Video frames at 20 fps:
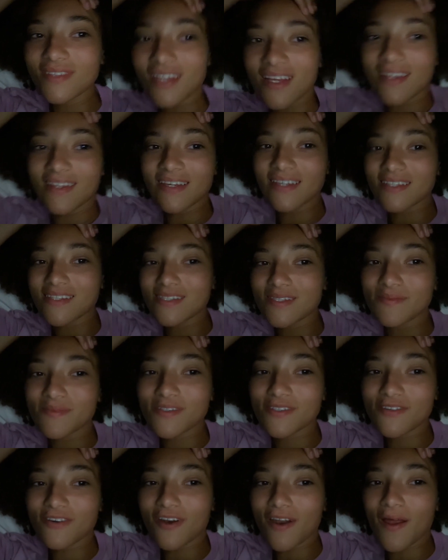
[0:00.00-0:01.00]
Like and
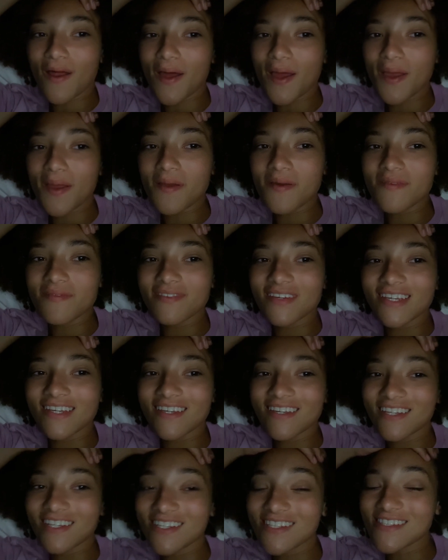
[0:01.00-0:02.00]
subscribe,
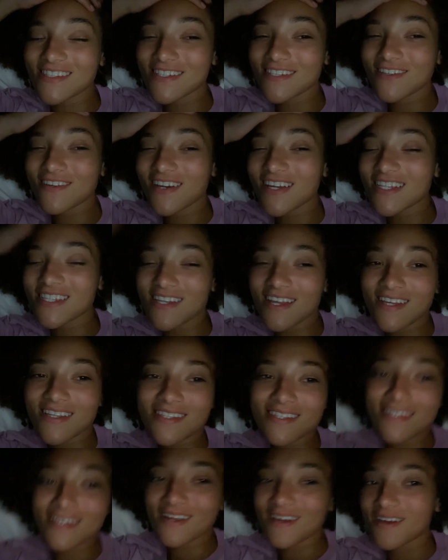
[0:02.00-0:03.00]
and I'll see you guys
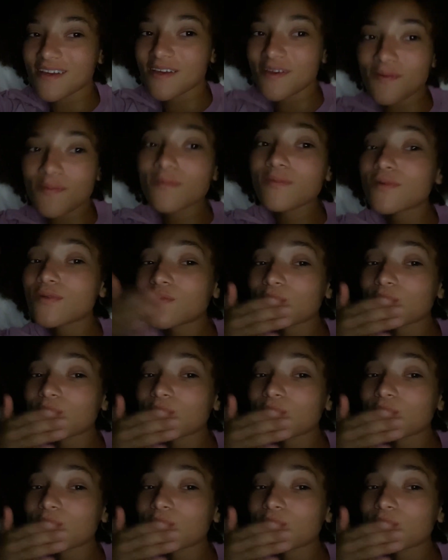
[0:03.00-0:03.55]
next time.